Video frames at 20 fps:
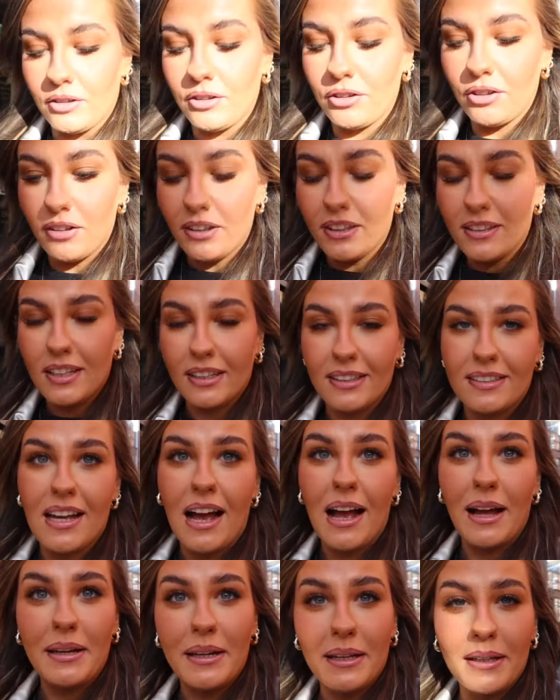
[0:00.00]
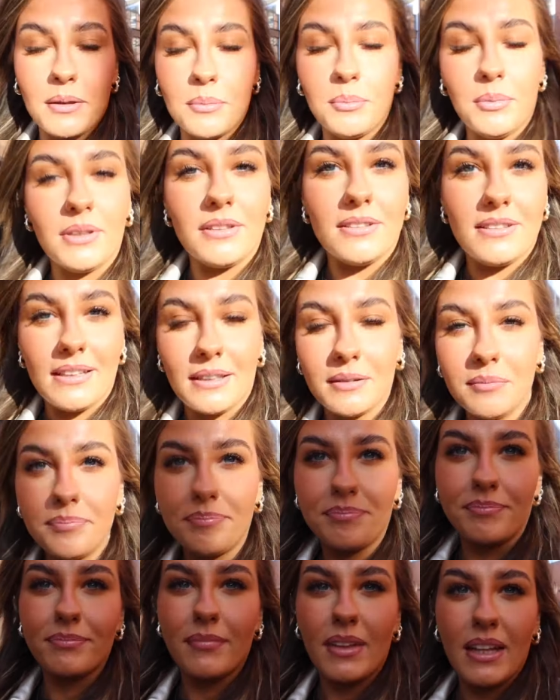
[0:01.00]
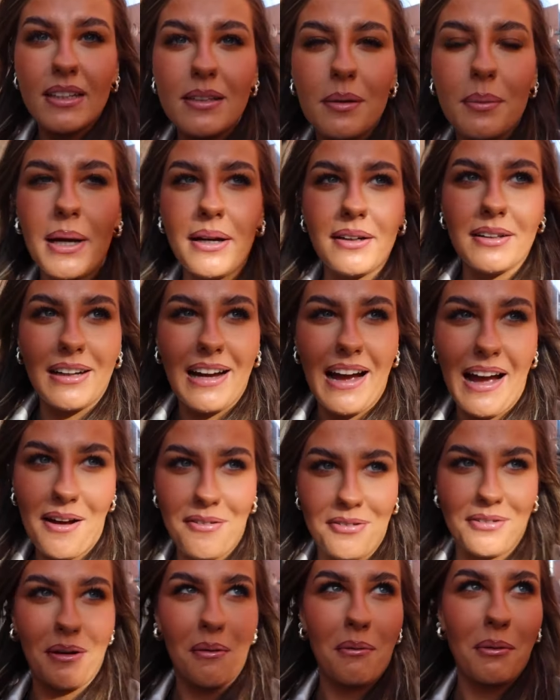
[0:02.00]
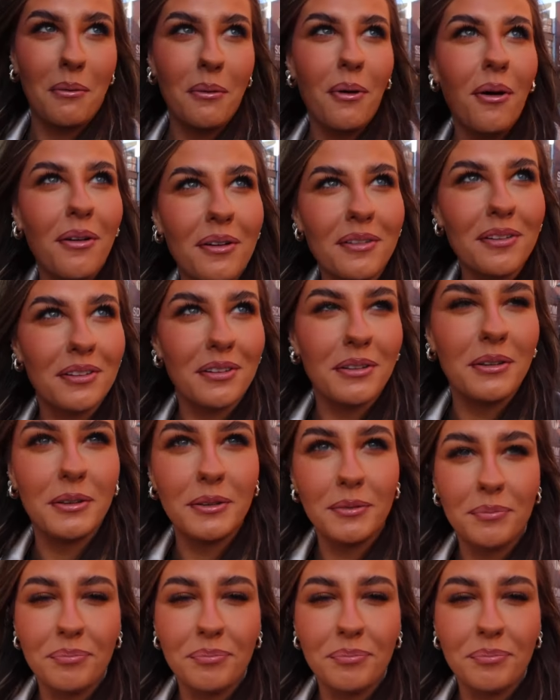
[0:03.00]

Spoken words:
to the Titanic Museum. It's about a half an hour walk, so.